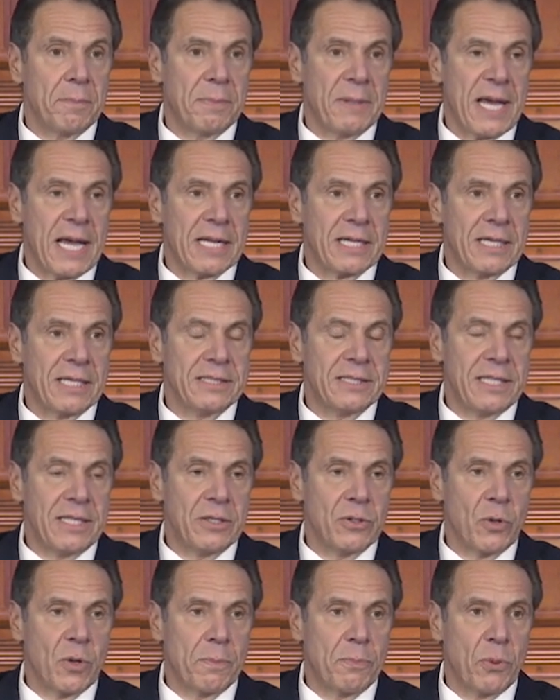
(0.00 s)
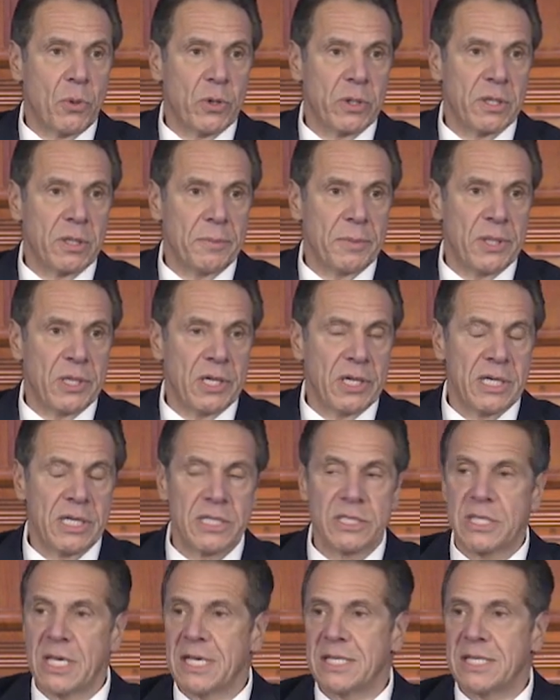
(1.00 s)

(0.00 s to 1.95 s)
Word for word: black, Latino, and poor communities.